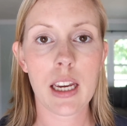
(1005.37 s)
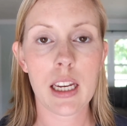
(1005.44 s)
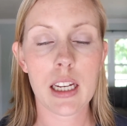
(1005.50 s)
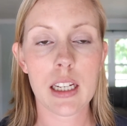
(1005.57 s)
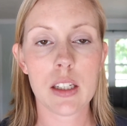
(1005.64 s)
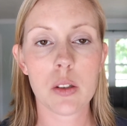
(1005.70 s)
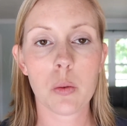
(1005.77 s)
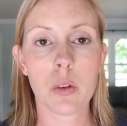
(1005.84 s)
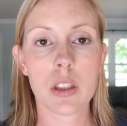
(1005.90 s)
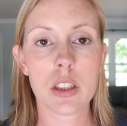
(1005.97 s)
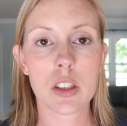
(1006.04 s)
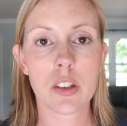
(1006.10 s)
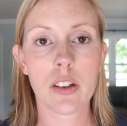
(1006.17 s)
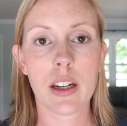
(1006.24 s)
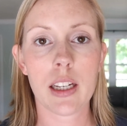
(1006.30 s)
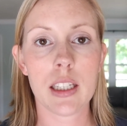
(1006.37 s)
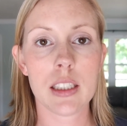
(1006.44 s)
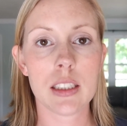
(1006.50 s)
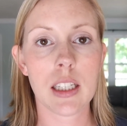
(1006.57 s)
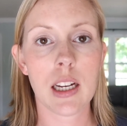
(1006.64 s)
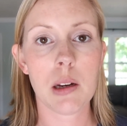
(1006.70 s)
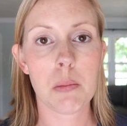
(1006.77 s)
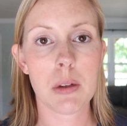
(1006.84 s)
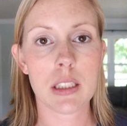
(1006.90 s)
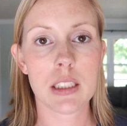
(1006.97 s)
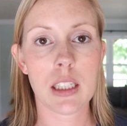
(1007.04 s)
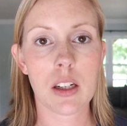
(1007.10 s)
and once Grant is up and